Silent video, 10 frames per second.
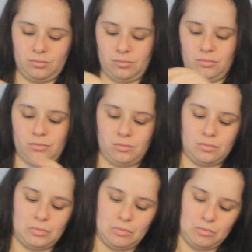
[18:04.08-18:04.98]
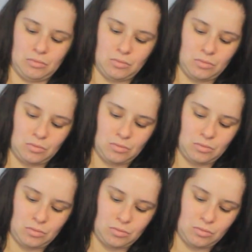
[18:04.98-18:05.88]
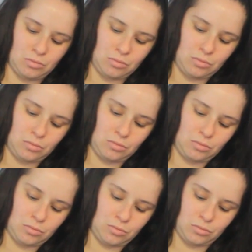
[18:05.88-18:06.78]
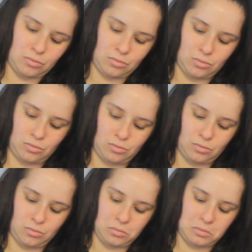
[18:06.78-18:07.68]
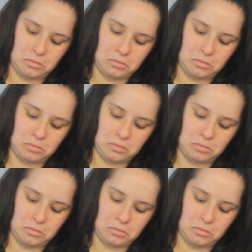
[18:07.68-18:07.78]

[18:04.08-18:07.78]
(silent)